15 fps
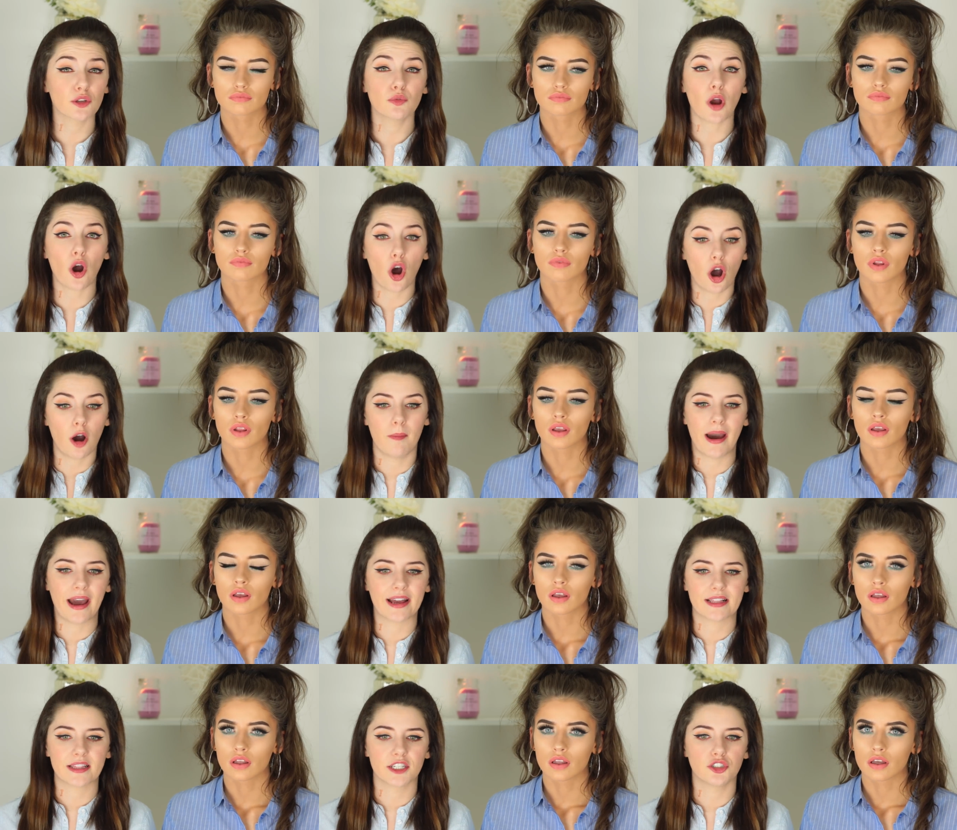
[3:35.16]
Speaker 1: you
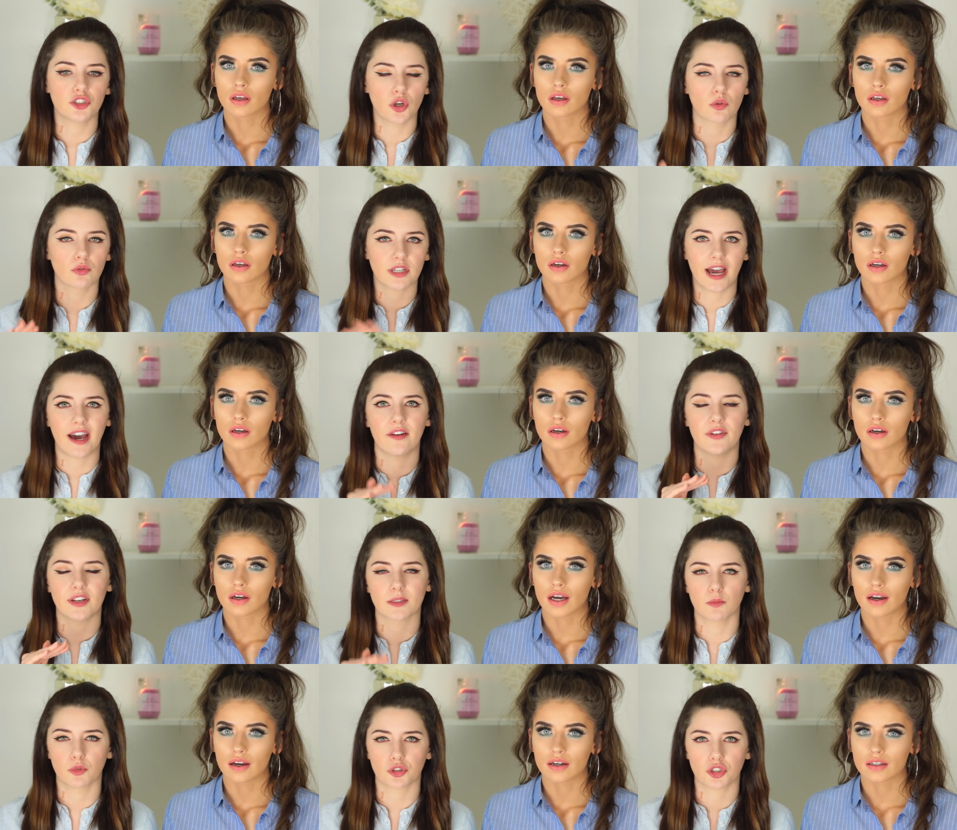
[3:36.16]
automatically don't have as
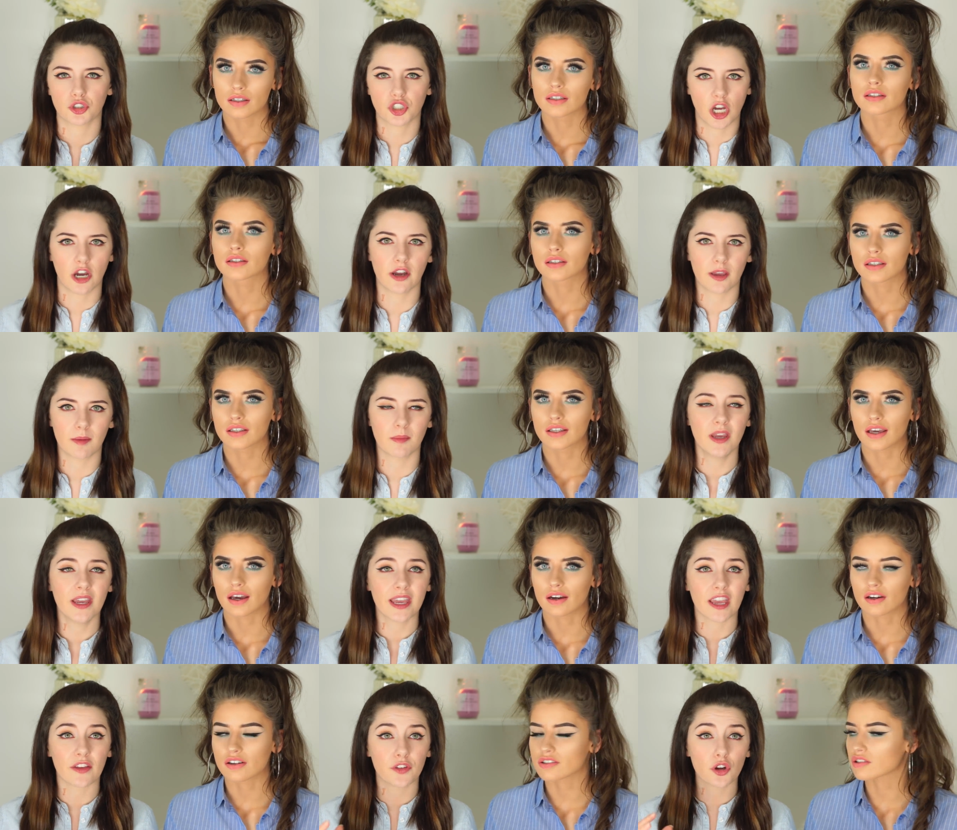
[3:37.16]
much time. Yeah.
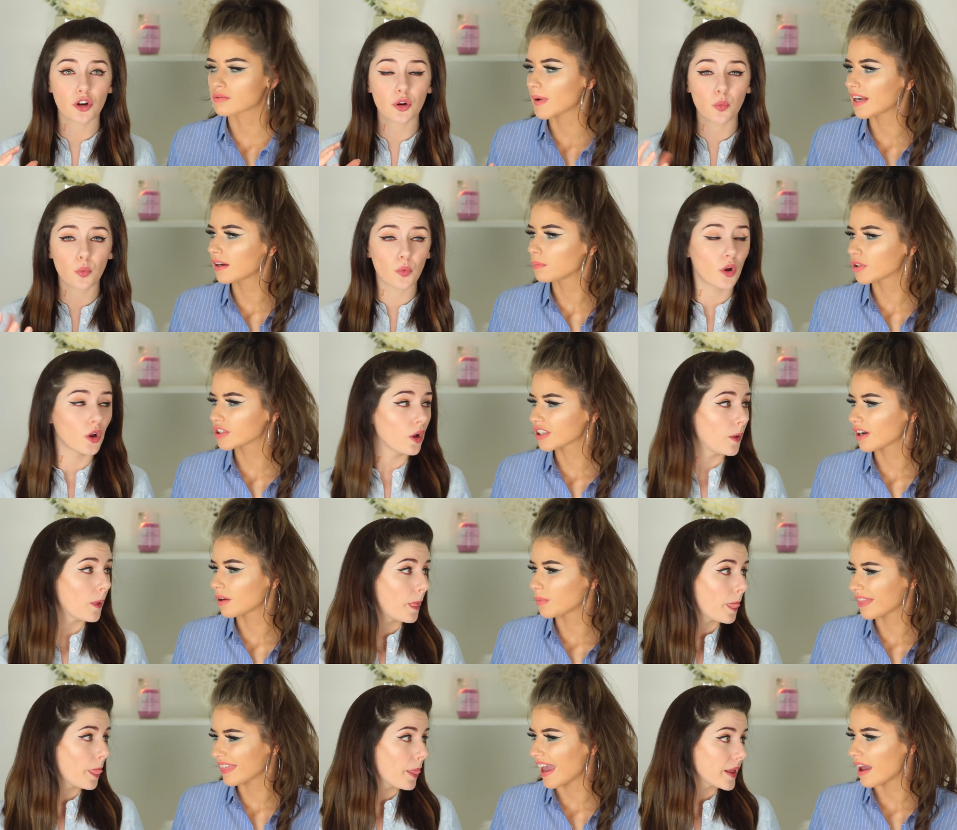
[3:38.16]
Because you're, spending
Speaker 2: more time
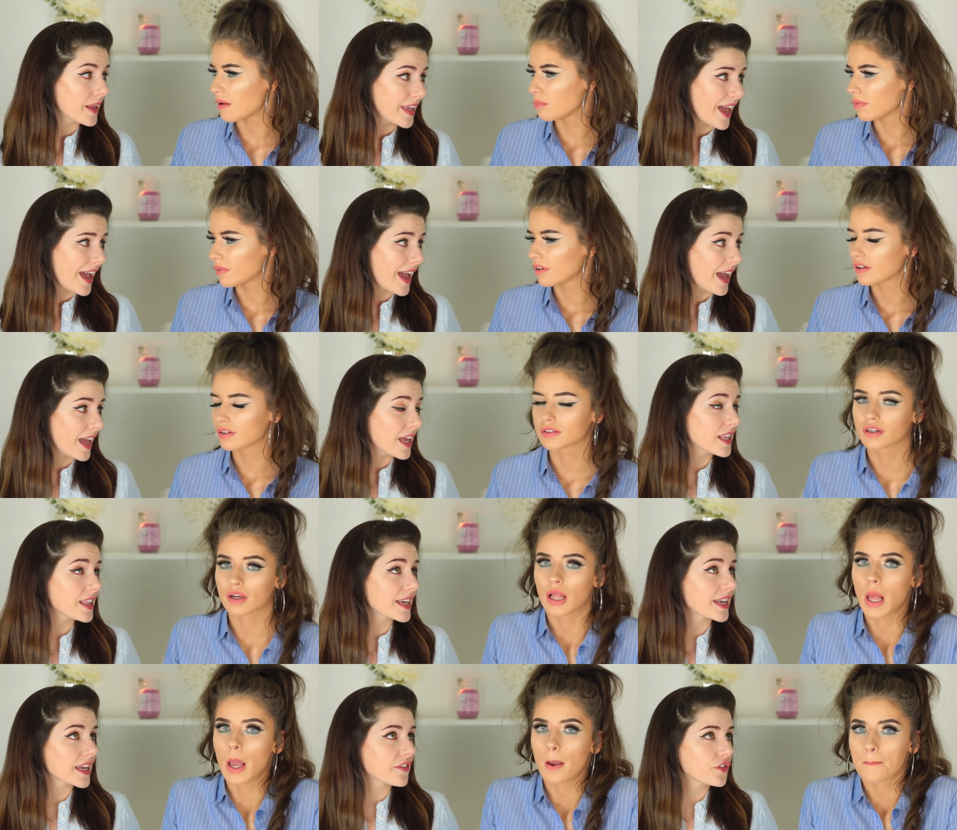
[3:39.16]
with them.
Speaker 1: Yeah. Eh,
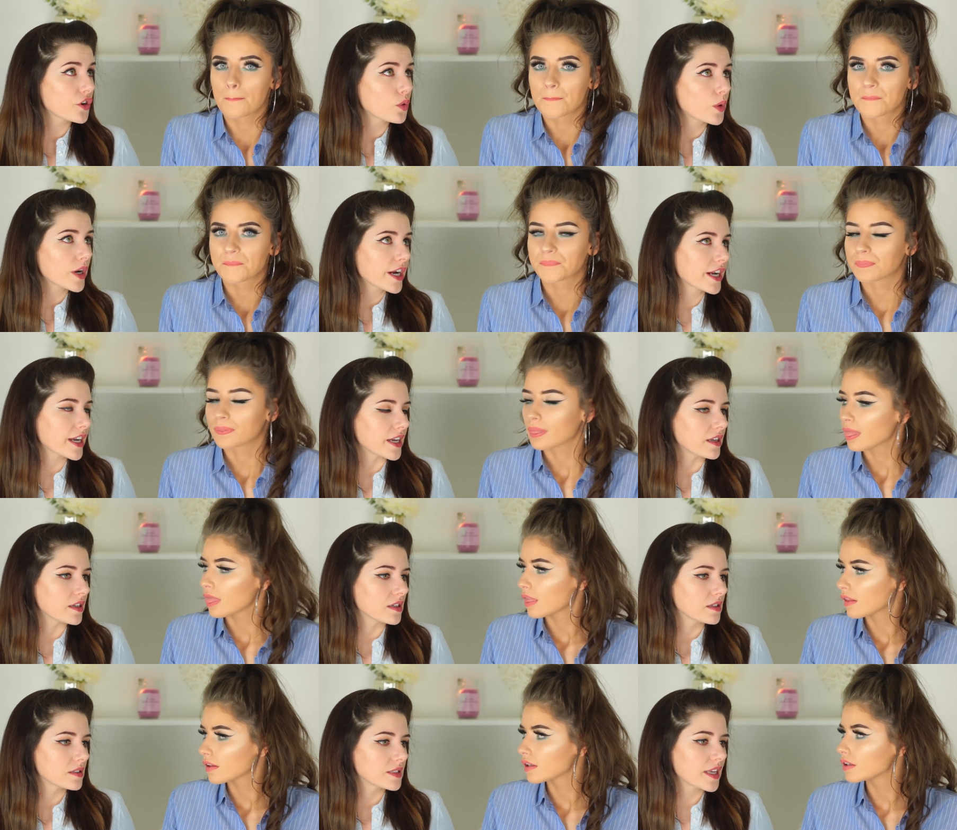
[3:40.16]
like, if you're working,
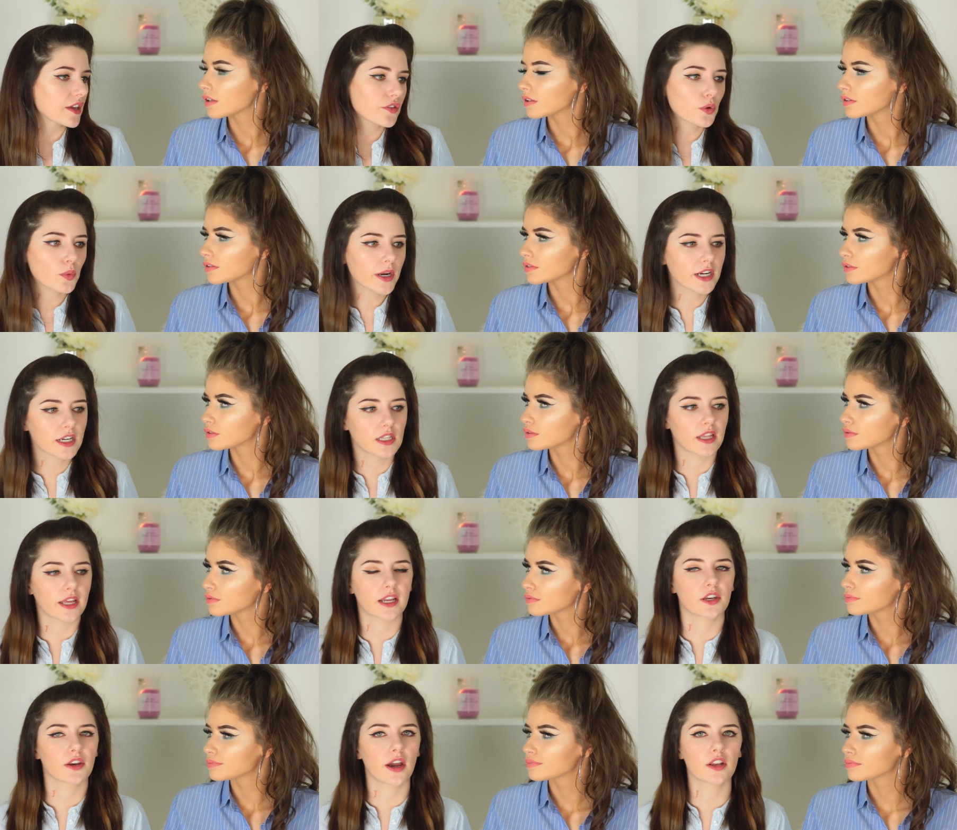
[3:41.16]
say if you're working
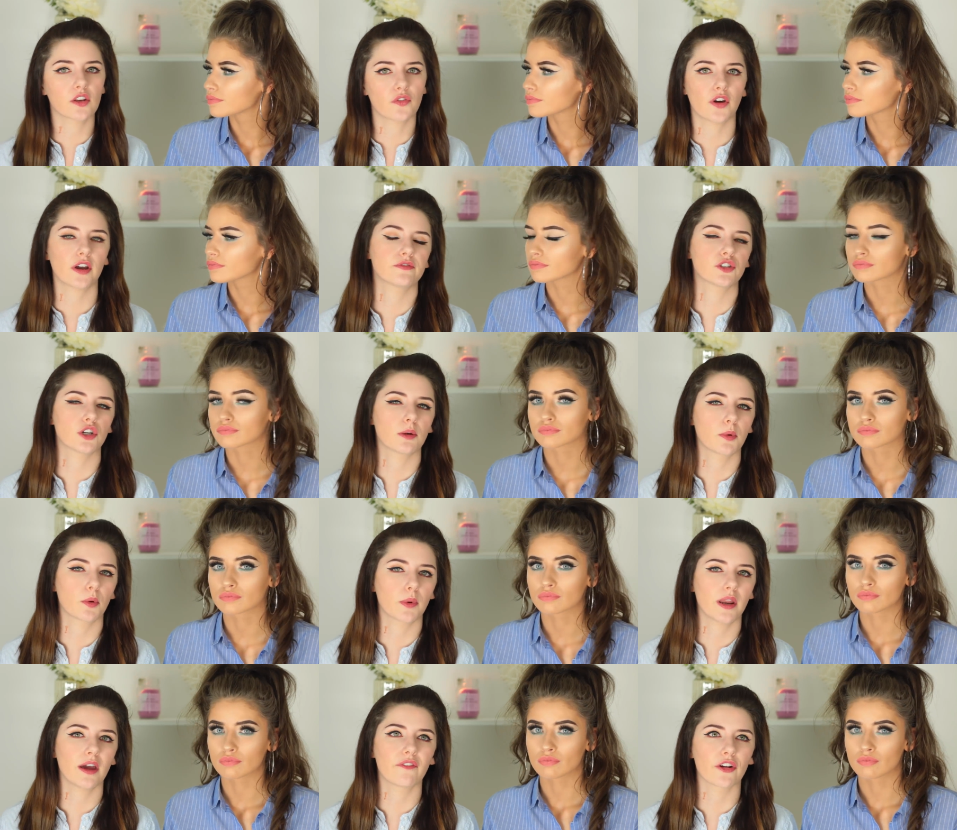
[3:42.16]
like a nine to five job or
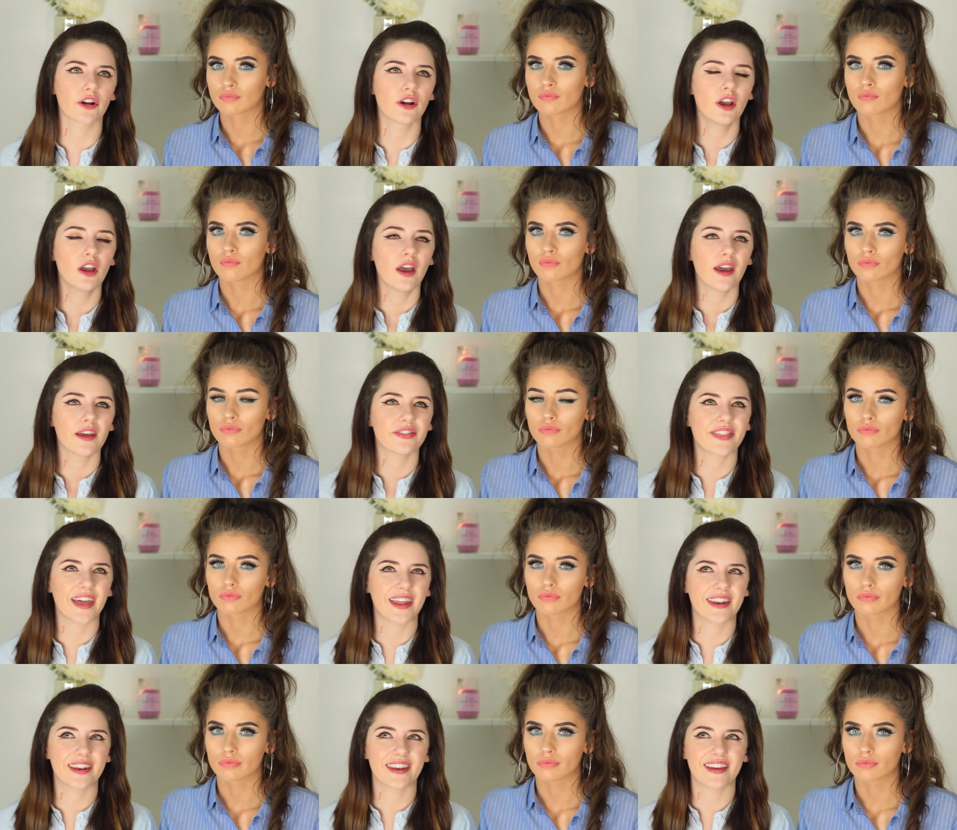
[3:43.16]
whatever,
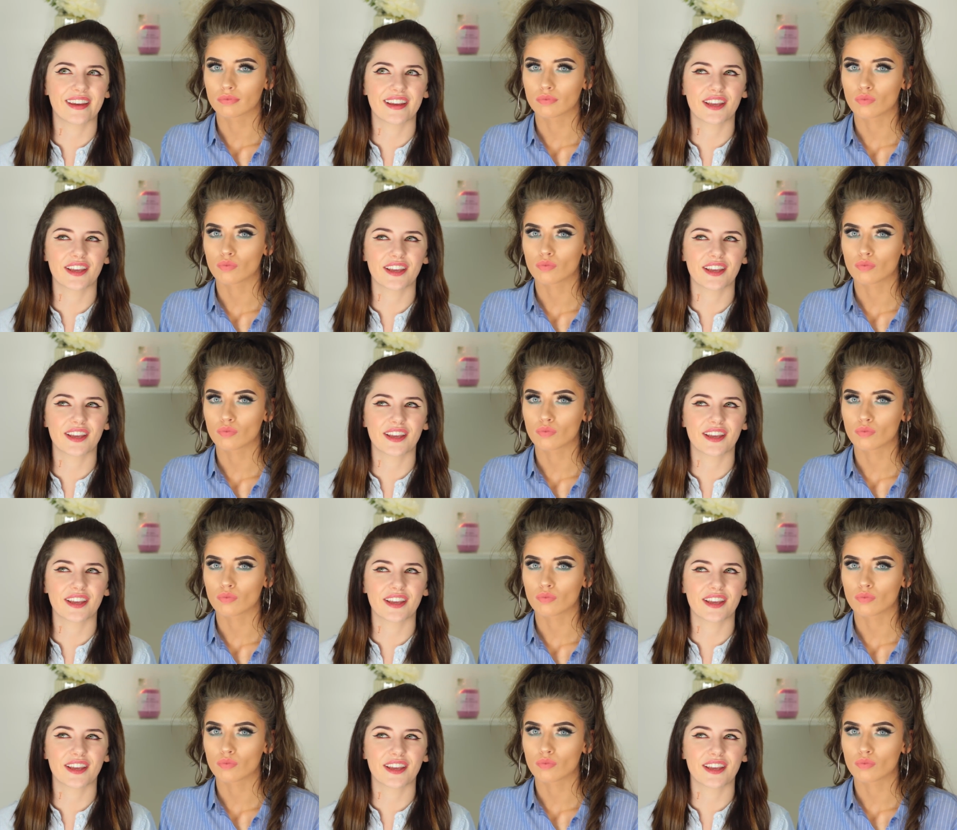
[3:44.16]
then